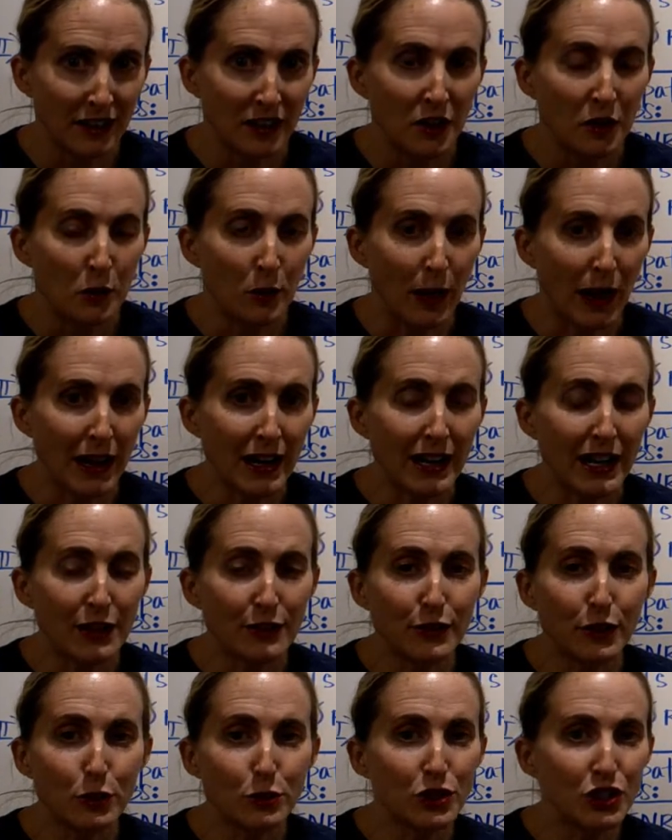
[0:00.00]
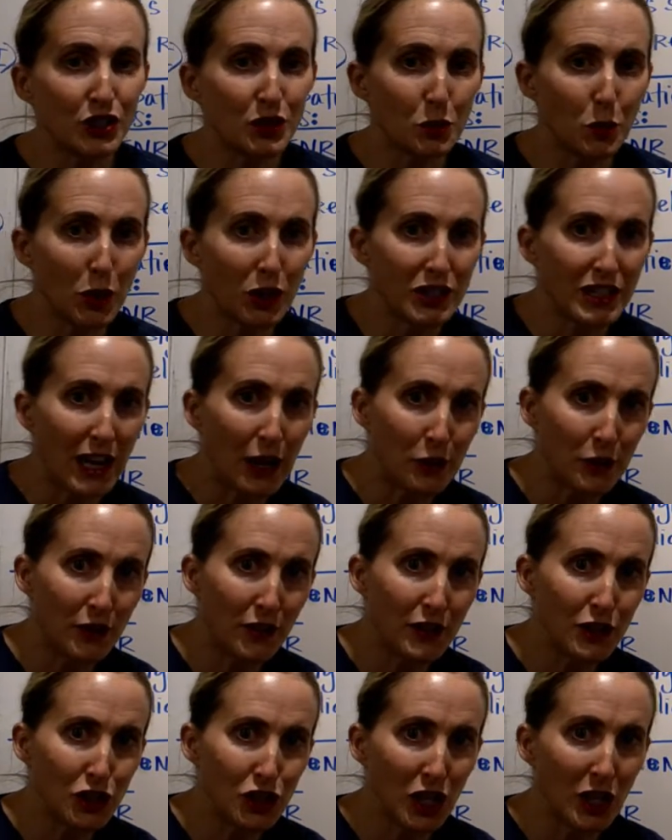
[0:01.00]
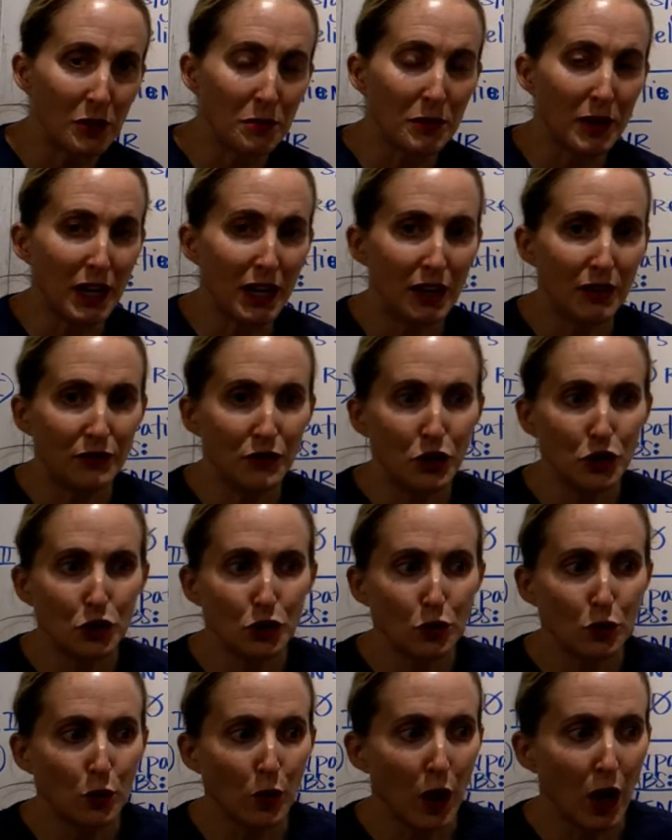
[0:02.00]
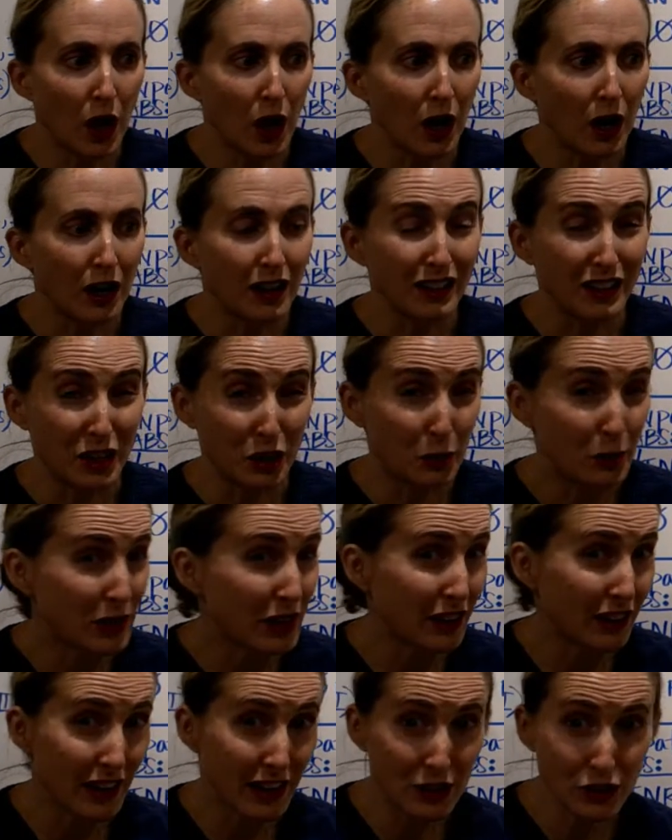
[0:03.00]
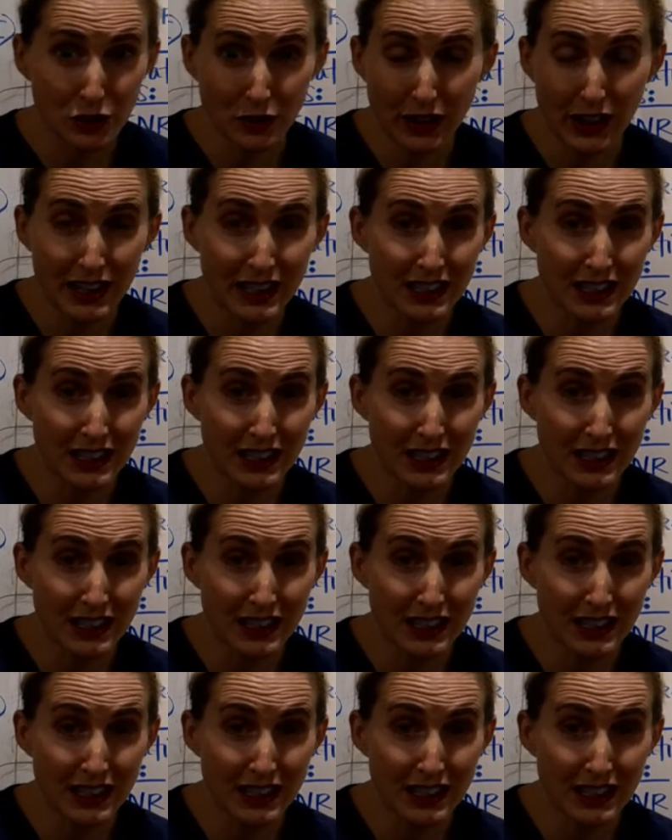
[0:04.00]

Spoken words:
right? If you just worked out at the gym, if you are a little bit electrolyte